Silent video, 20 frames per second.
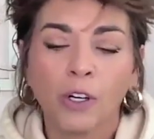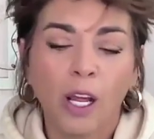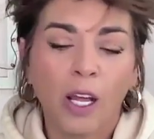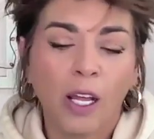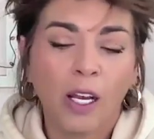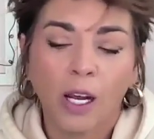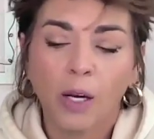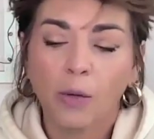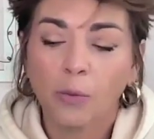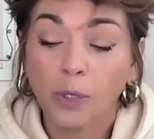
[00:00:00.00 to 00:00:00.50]

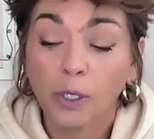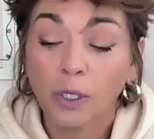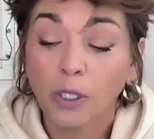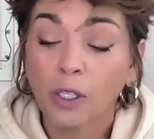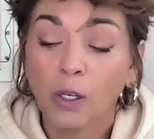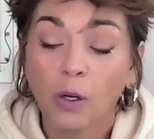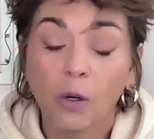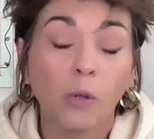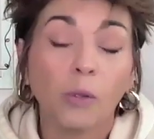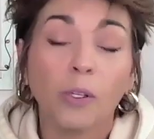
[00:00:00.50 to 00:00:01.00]
And I
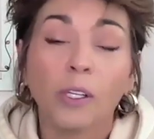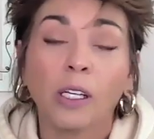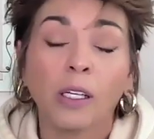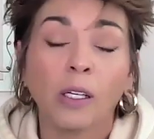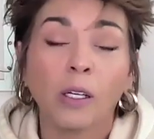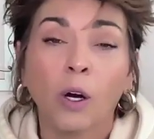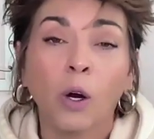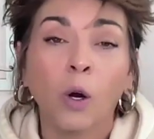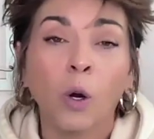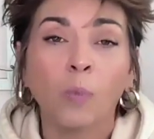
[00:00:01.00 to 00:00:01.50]
really
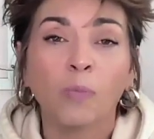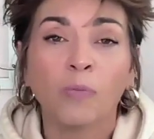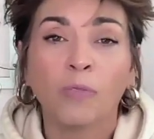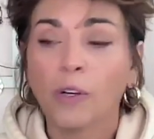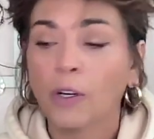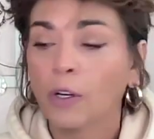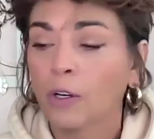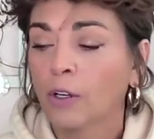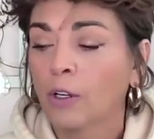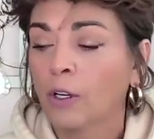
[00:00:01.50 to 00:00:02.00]
only hope for
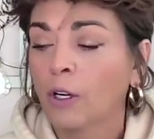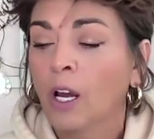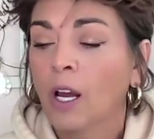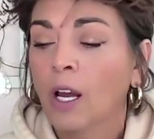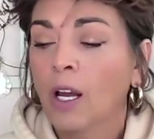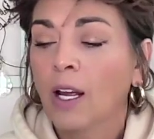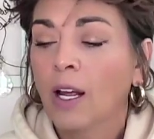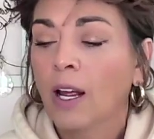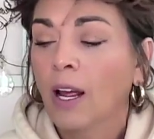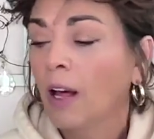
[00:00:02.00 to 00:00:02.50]
her
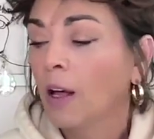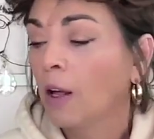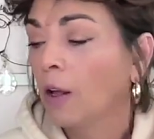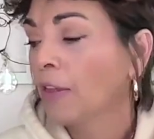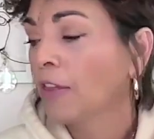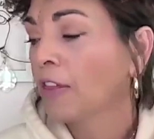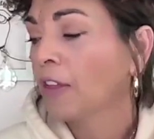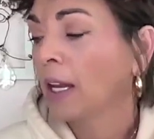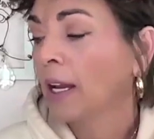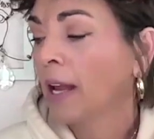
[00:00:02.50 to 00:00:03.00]

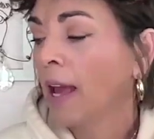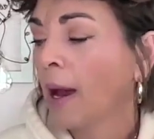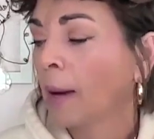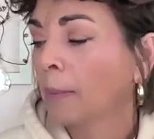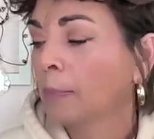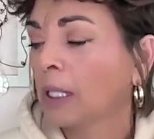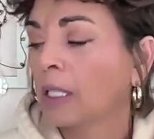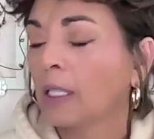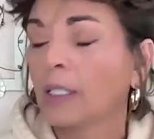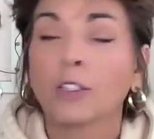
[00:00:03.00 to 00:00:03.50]
health and
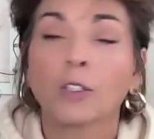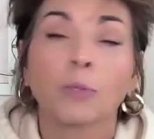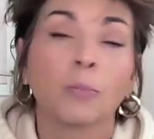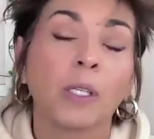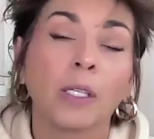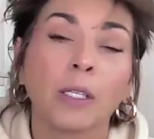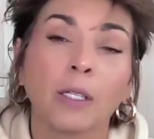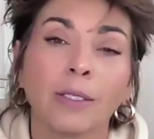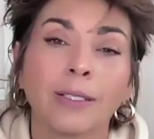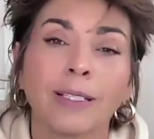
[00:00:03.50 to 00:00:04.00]
happiness,
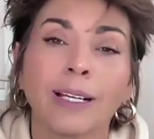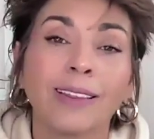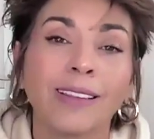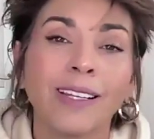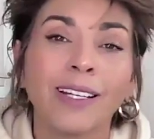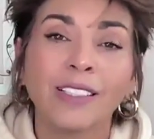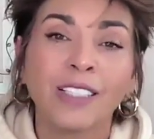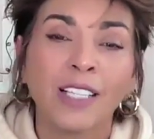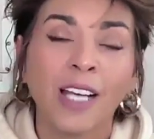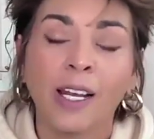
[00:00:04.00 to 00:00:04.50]
because I
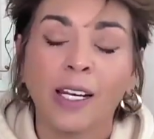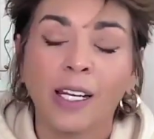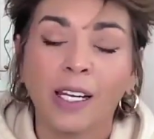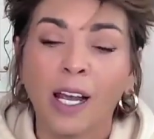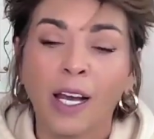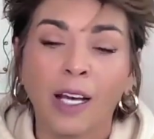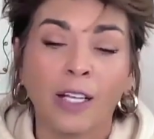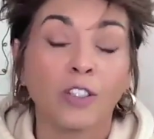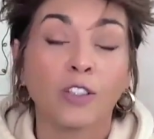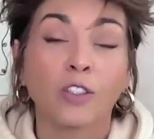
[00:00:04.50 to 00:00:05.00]
think Teddi
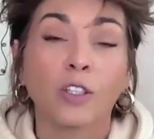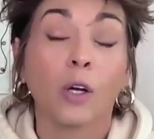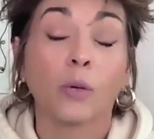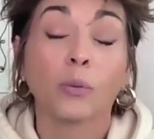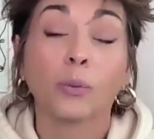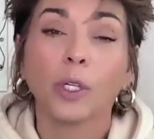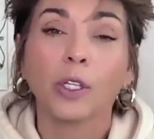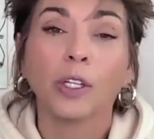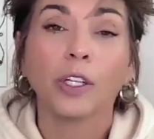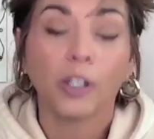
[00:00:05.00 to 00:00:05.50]
has a
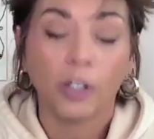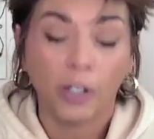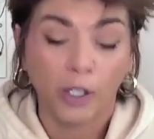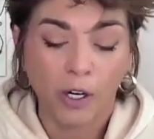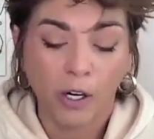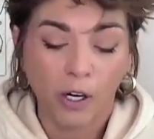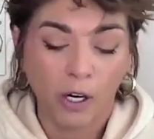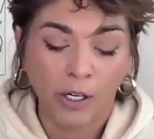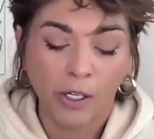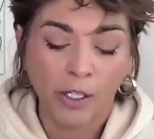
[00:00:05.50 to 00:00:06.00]
really good
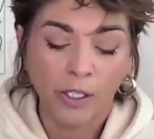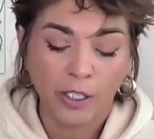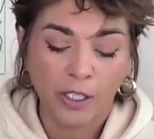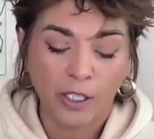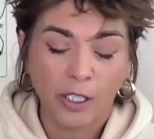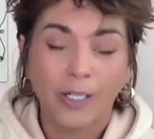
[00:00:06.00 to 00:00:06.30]
heart.